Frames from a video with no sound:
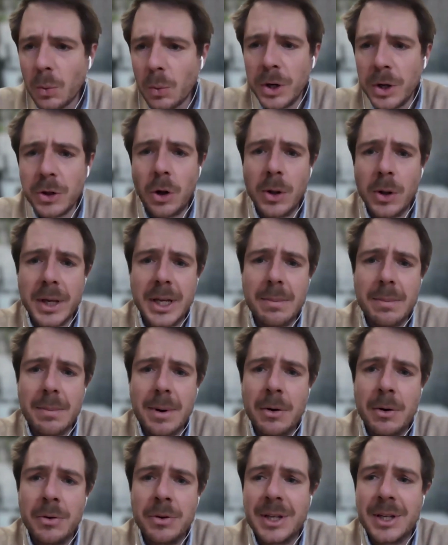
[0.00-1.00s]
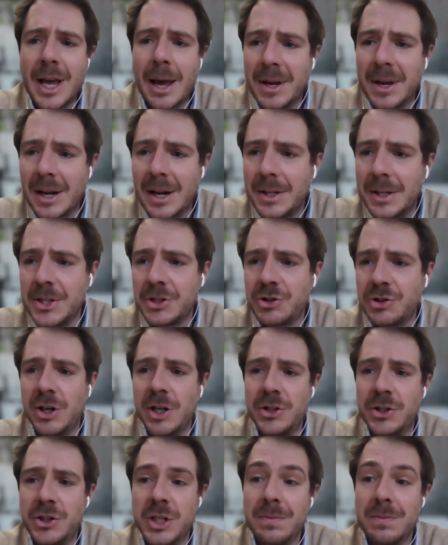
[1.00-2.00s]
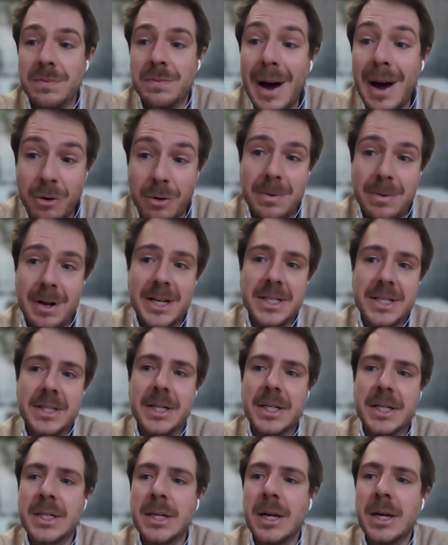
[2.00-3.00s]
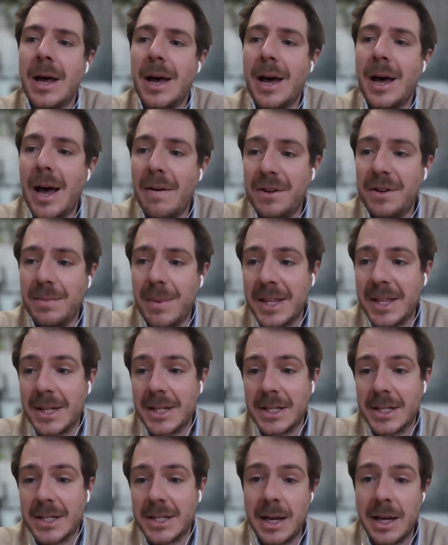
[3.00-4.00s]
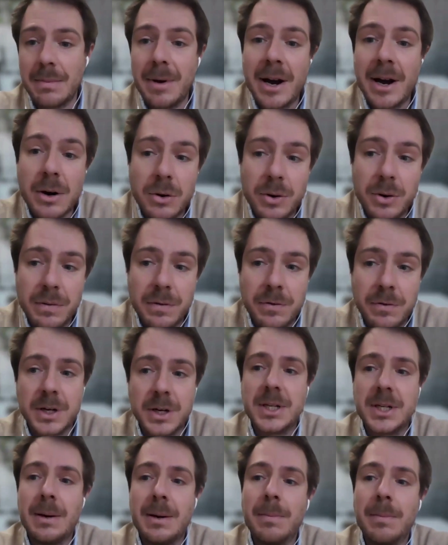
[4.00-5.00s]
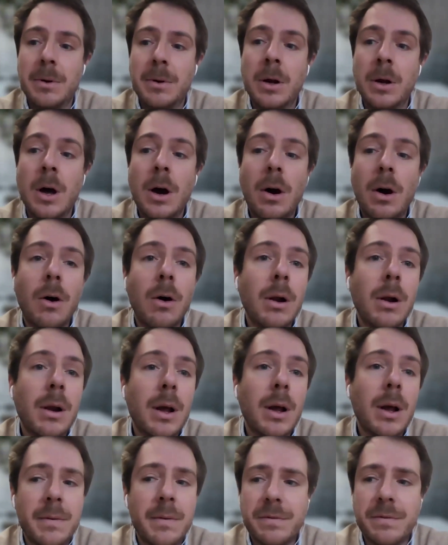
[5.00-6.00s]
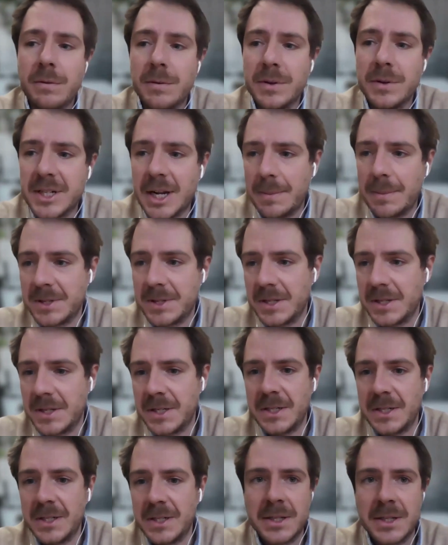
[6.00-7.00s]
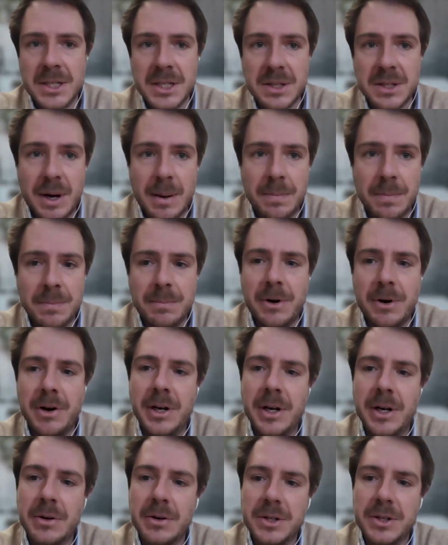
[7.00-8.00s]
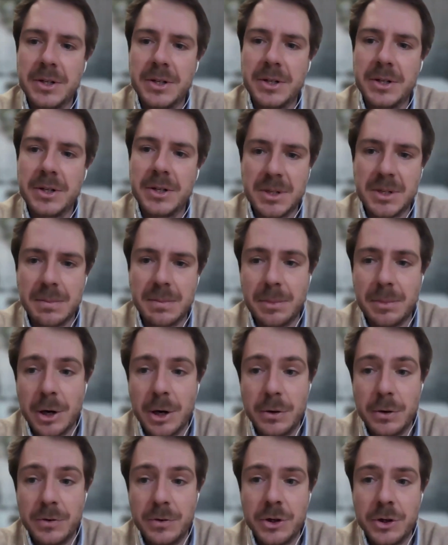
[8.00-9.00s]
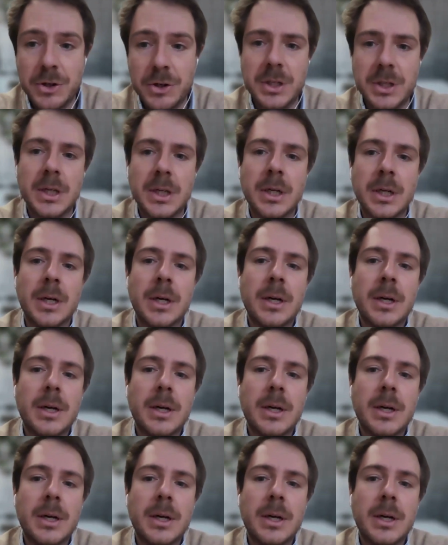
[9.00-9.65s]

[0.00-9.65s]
We're talking about chemical discharges, microplastics, heavy metals like mercury, for example, all harmful substances that disrupt marine ecosystems and biodiversity.